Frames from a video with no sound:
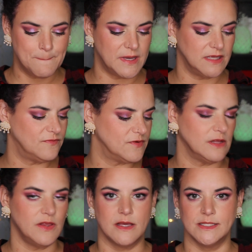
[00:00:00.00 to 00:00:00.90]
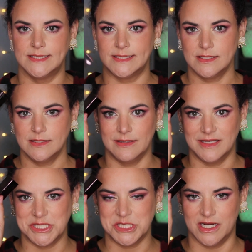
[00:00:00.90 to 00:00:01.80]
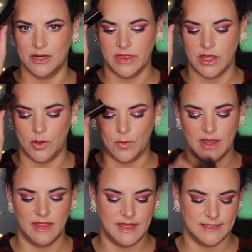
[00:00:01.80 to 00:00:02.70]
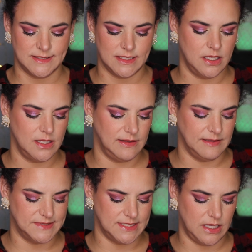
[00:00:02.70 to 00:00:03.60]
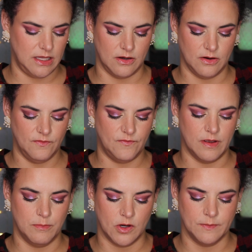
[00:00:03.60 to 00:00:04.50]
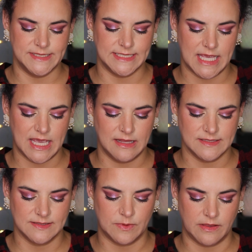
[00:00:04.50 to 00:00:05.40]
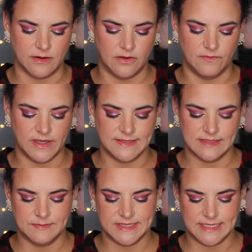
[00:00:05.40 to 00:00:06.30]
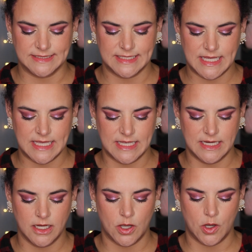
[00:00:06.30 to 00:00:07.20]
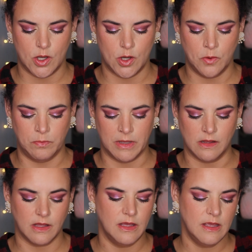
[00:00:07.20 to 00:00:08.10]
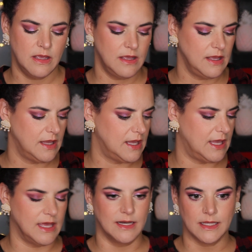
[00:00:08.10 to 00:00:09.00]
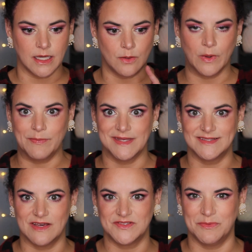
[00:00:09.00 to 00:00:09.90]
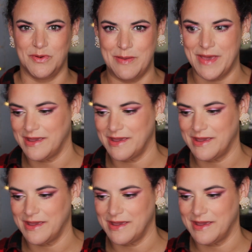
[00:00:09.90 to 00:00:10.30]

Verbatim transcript: But for the lols, I'm gonna share with you this lipstick here from Urban Decay. This is one of their new Vice lipsticks in oat milk. And I gotta wipe this off, so I'll be right